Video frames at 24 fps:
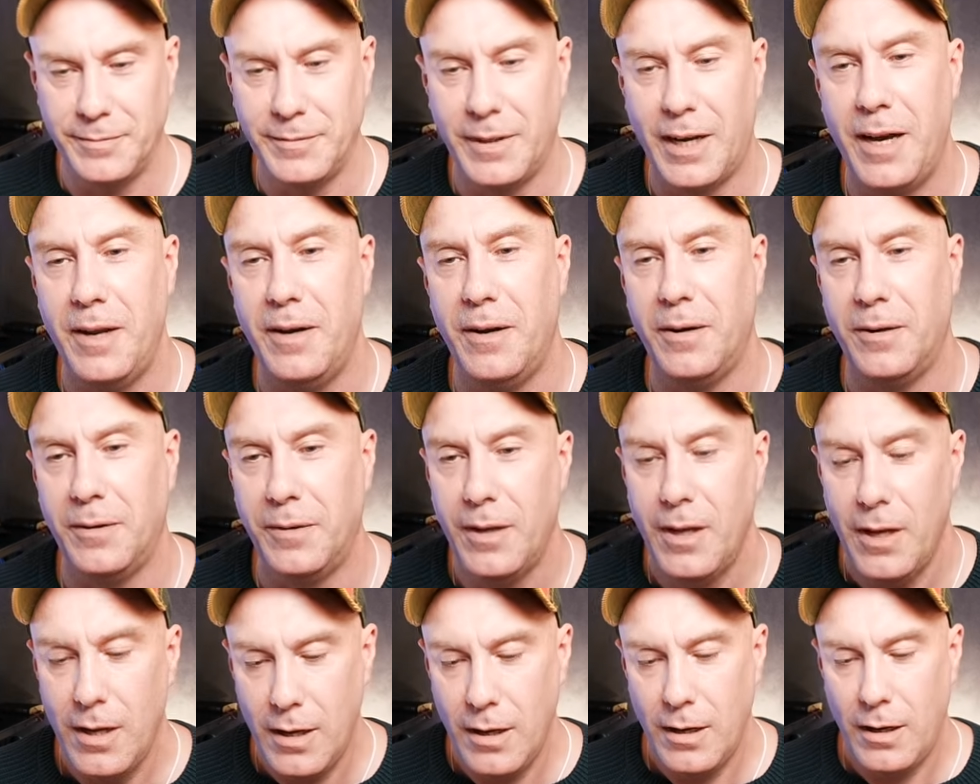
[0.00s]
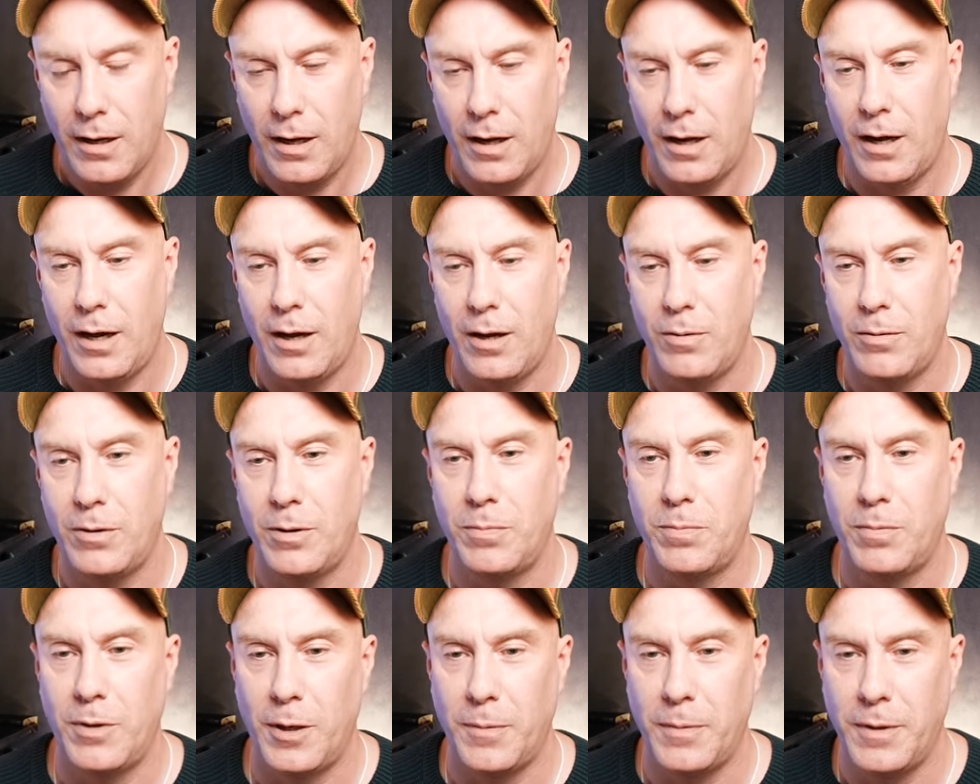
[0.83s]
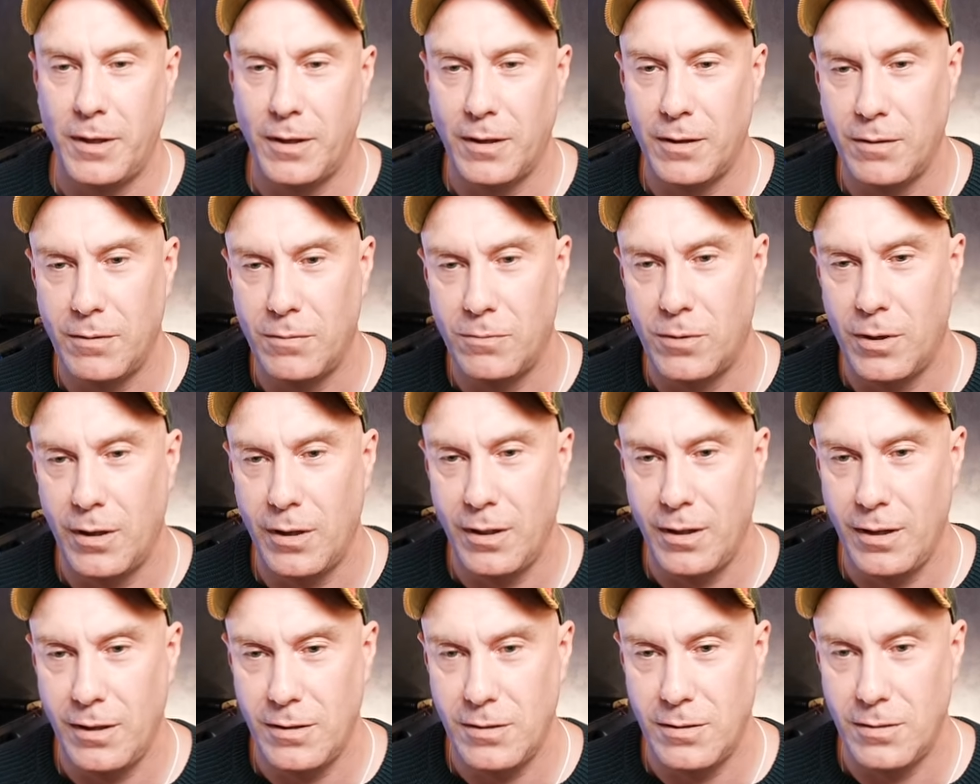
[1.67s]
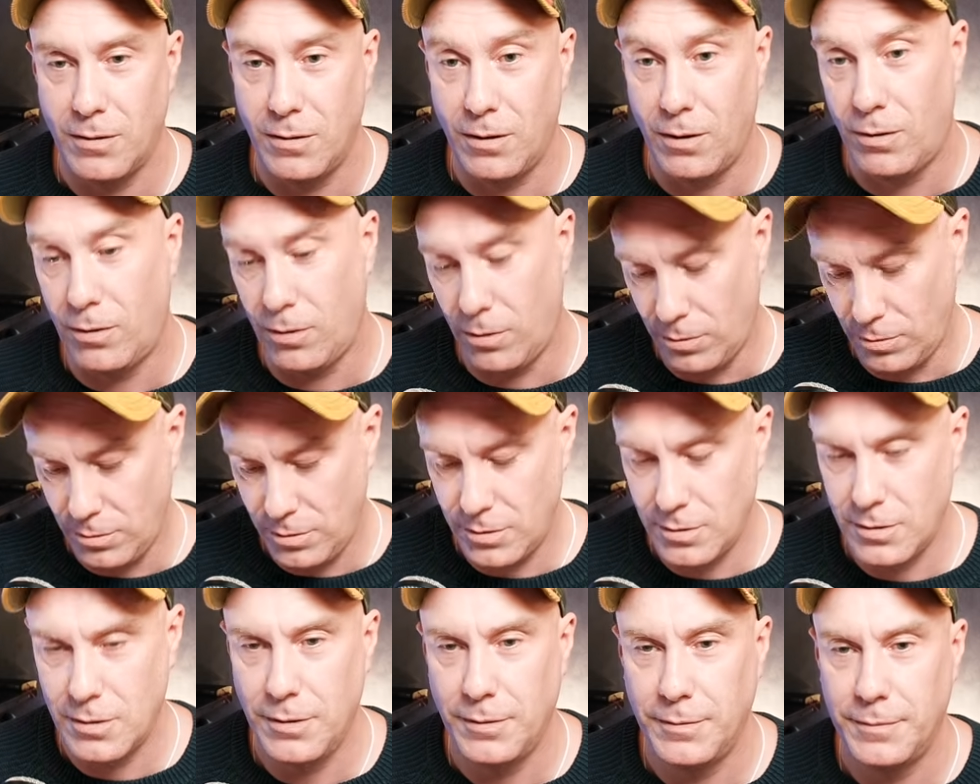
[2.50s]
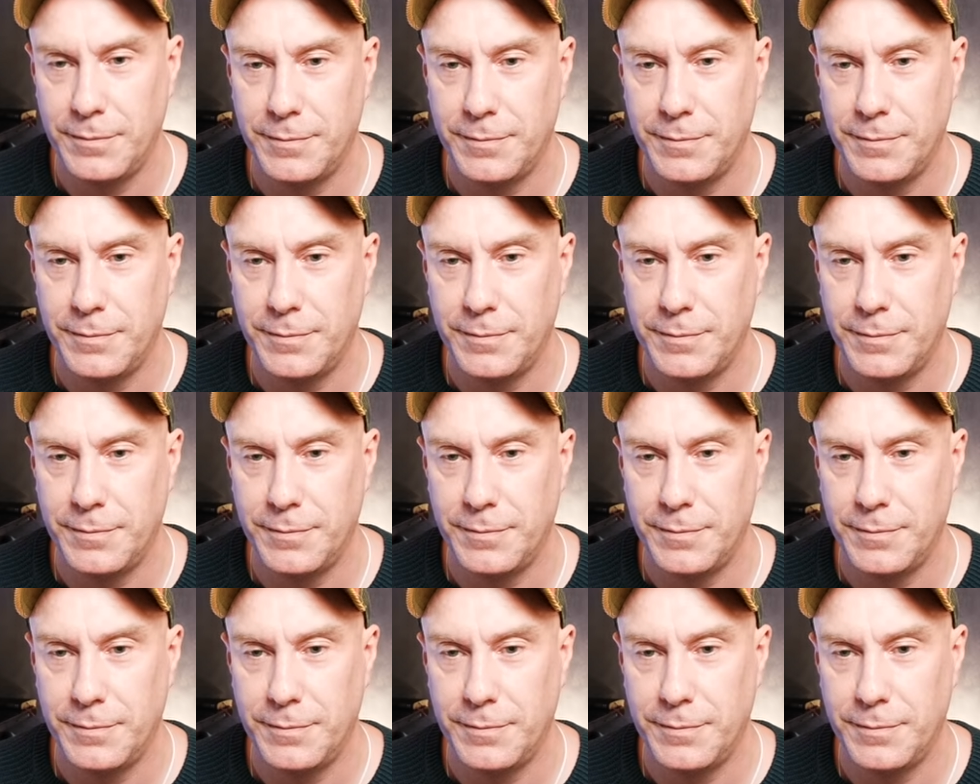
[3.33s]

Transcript: I know. We're probably gonna run this on all hosts.